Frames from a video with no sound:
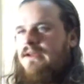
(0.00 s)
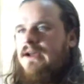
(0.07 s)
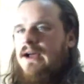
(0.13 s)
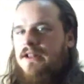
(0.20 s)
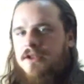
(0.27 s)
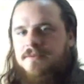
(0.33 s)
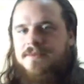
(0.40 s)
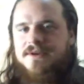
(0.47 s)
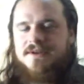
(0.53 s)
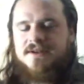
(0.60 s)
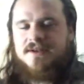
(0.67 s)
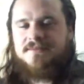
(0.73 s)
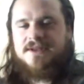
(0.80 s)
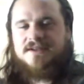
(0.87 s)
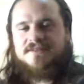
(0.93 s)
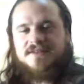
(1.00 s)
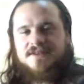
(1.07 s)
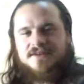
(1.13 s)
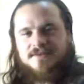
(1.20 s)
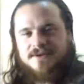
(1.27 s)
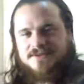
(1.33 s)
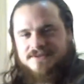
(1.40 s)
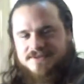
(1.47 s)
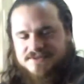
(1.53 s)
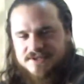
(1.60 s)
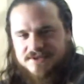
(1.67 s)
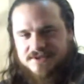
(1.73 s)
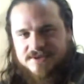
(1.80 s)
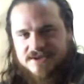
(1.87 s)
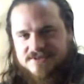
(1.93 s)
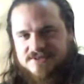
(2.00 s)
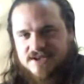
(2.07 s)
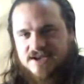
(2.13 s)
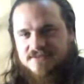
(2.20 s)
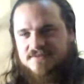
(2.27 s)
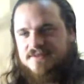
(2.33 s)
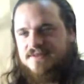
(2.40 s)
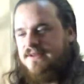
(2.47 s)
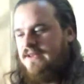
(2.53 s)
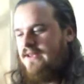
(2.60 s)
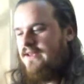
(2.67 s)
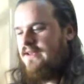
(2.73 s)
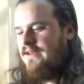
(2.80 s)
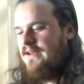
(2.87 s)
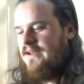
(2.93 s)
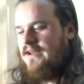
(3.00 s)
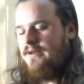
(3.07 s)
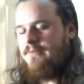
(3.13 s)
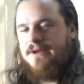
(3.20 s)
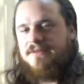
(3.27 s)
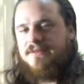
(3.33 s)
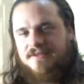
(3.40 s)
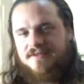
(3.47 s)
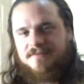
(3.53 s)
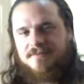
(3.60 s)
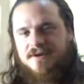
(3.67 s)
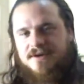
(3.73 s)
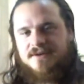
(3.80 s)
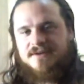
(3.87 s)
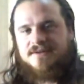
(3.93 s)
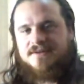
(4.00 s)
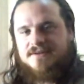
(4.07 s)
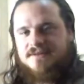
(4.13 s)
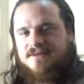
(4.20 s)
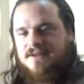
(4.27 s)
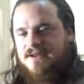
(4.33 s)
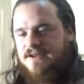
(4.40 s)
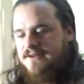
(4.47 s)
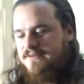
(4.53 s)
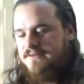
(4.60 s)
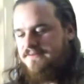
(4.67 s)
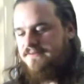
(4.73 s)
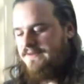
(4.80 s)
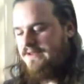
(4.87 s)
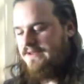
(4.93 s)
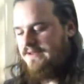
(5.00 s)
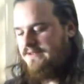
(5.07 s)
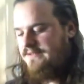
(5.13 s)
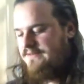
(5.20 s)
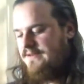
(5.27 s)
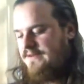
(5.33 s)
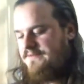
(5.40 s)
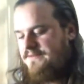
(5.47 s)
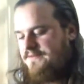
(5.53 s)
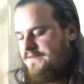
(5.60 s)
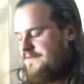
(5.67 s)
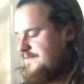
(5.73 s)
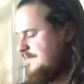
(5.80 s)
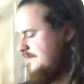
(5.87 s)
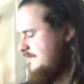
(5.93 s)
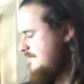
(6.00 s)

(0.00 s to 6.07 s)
I'll open it up now to any questions that you guys have about this part of the ritual.